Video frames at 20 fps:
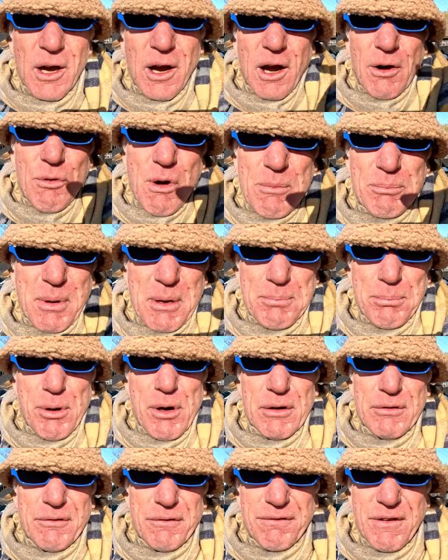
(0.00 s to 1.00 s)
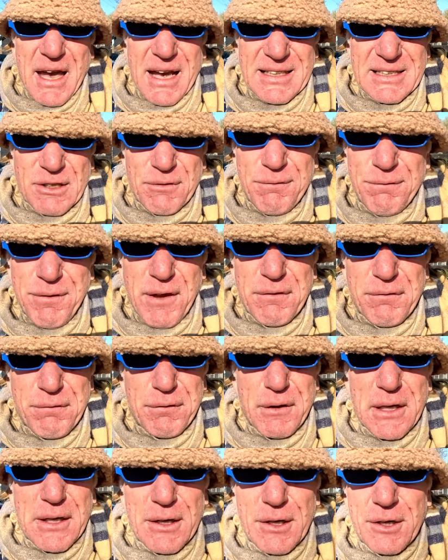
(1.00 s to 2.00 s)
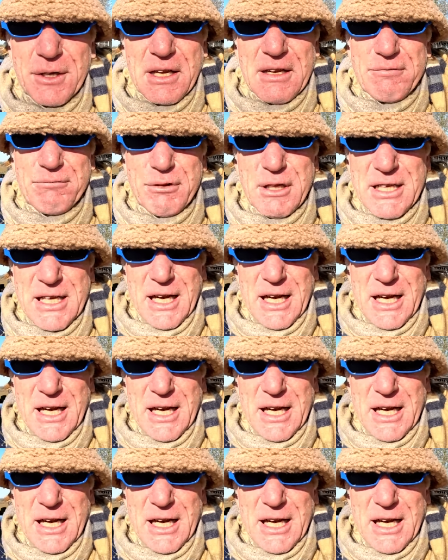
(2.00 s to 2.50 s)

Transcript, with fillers: I won't be putting factor 50 on every